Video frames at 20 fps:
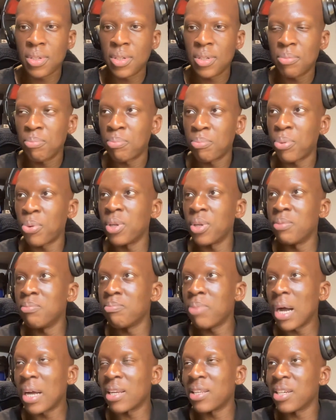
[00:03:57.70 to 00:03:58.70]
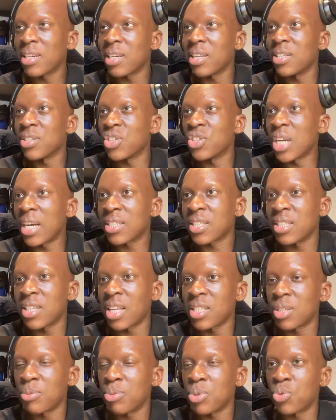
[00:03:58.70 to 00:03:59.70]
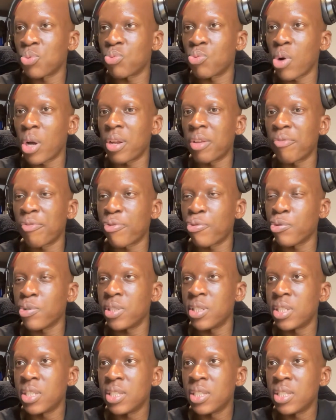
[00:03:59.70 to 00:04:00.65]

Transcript: Pulling back Nicholas Jackson as he was running free.